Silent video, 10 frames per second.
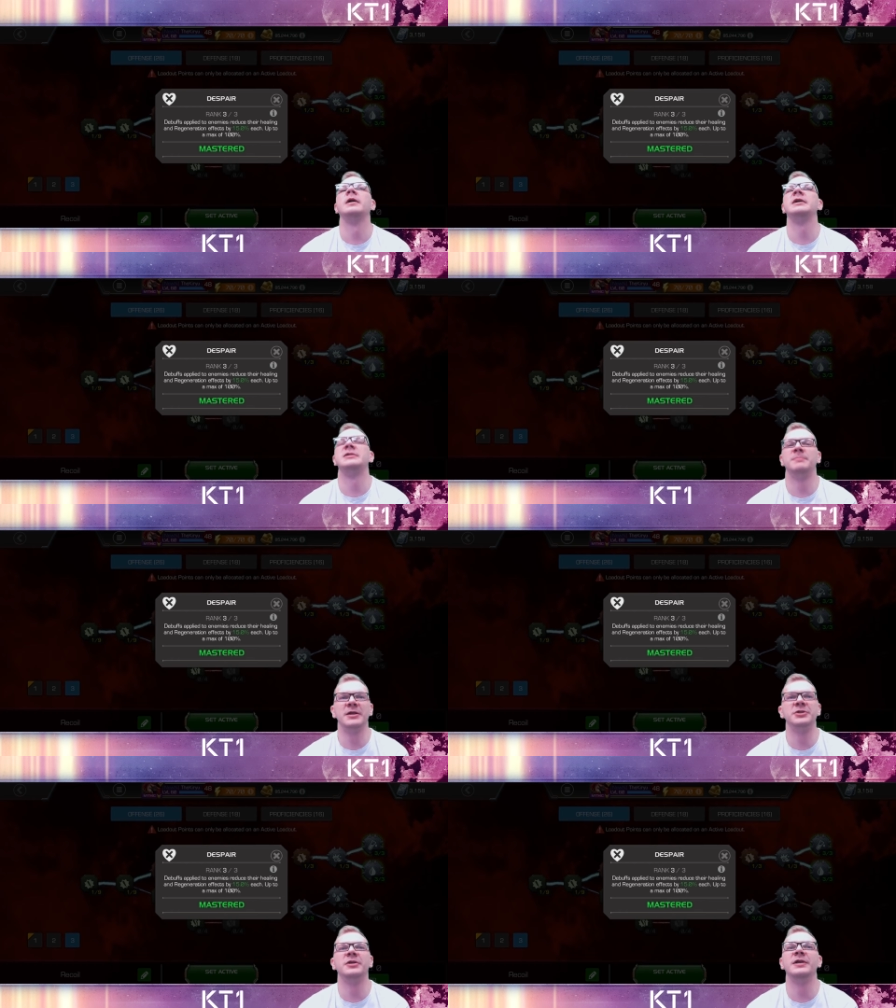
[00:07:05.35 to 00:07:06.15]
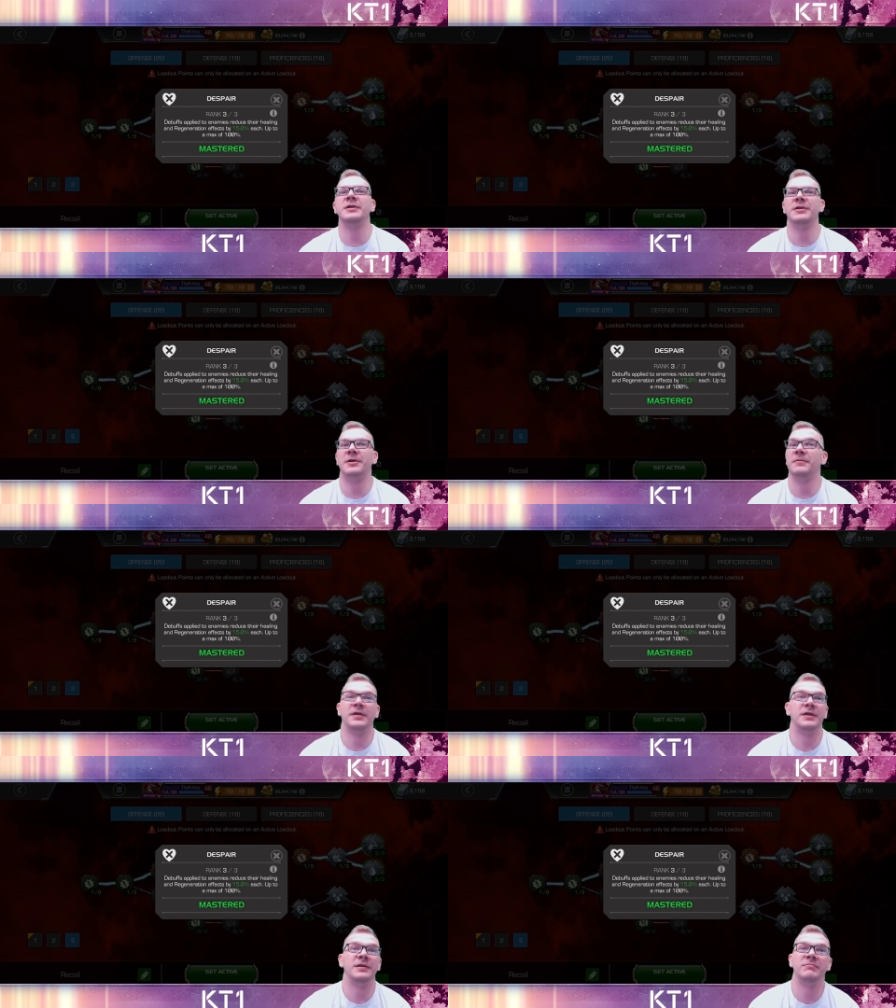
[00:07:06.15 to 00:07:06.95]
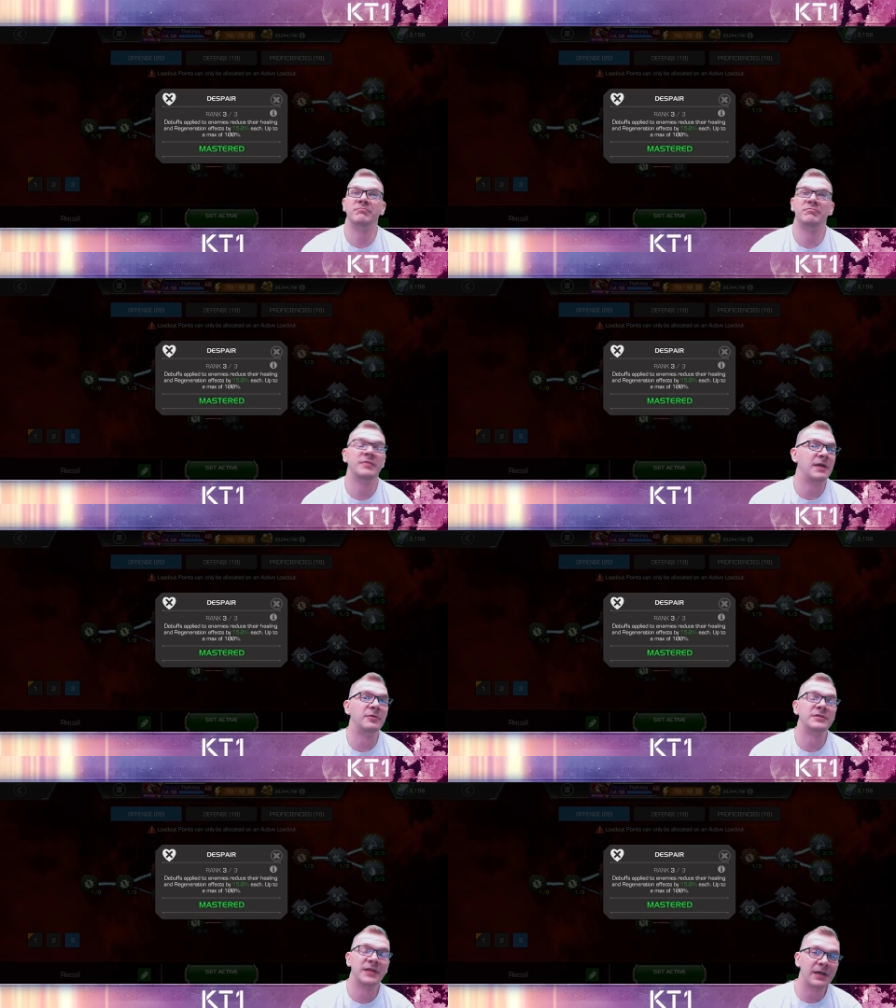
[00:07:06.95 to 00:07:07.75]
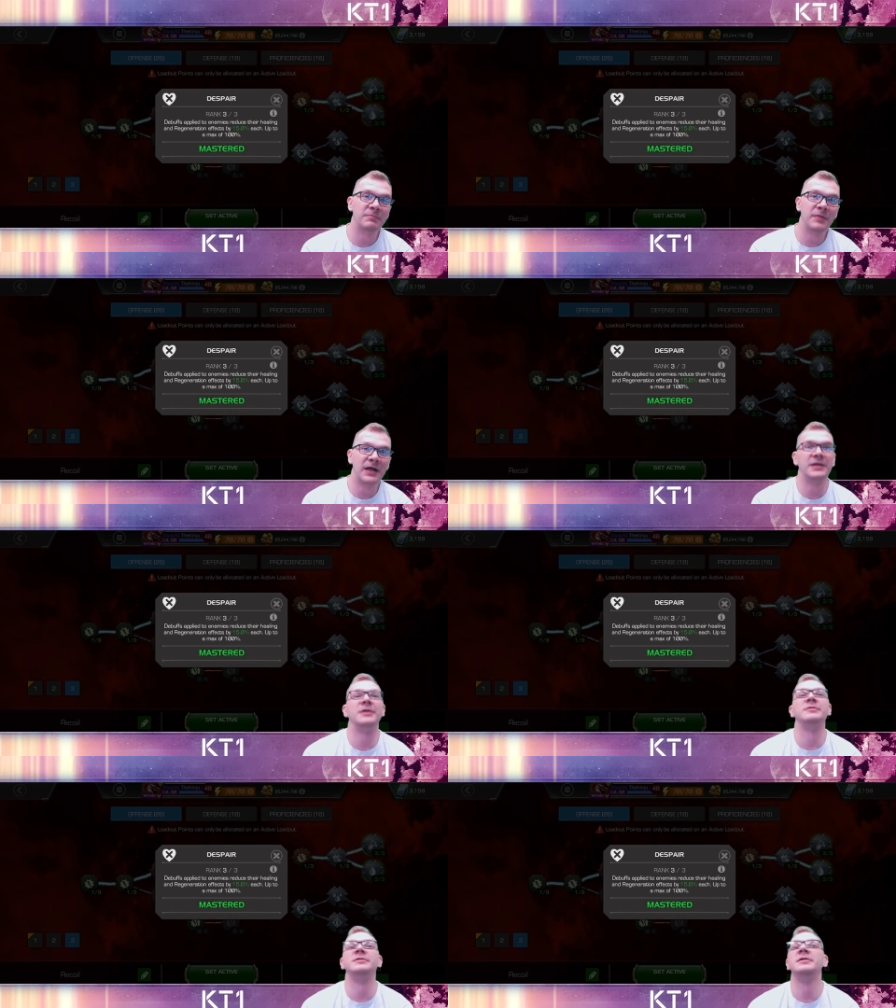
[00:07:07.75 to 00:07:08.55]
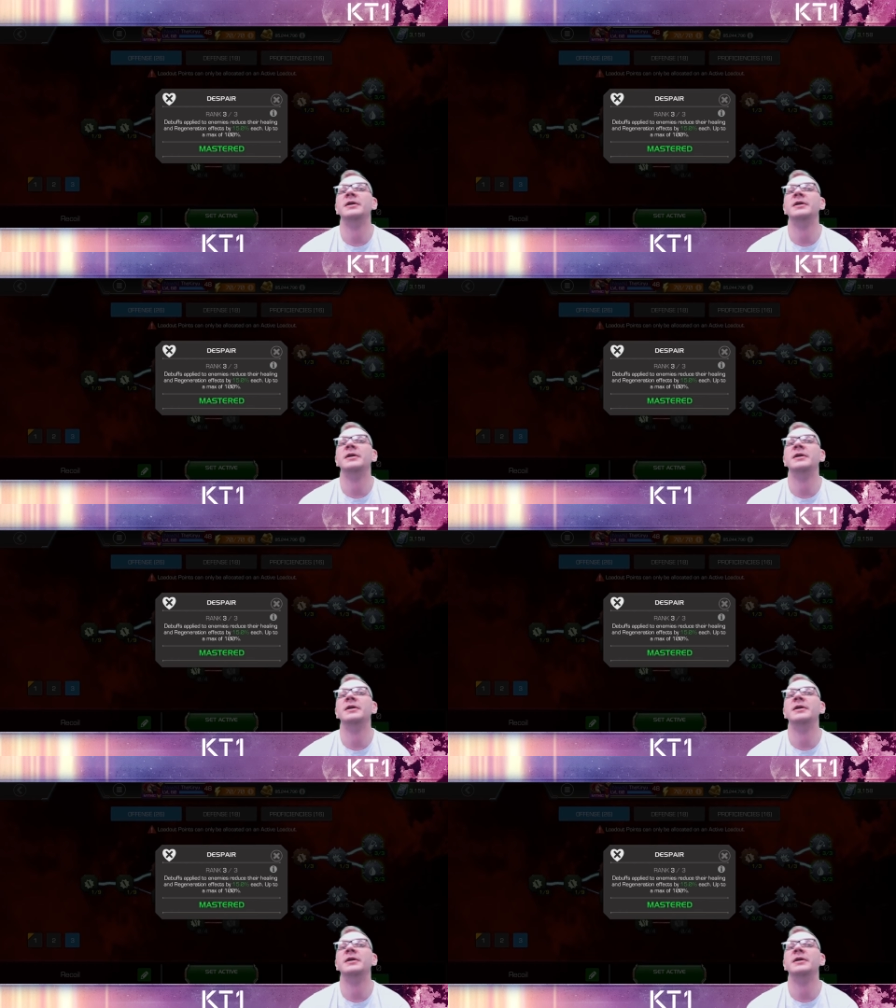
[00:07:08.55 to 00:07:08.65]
Especially, you know, in game modes like Battlegrounds.